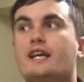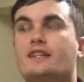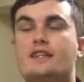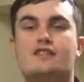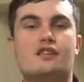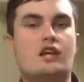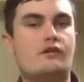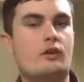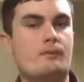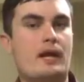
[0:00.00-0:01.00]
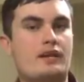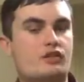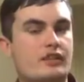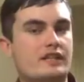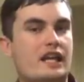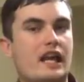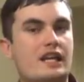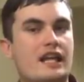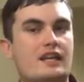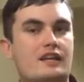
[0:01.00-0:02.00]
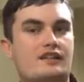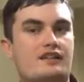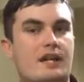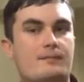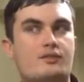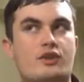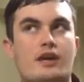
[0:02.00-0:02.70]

that's a level of pandering that I can't accept,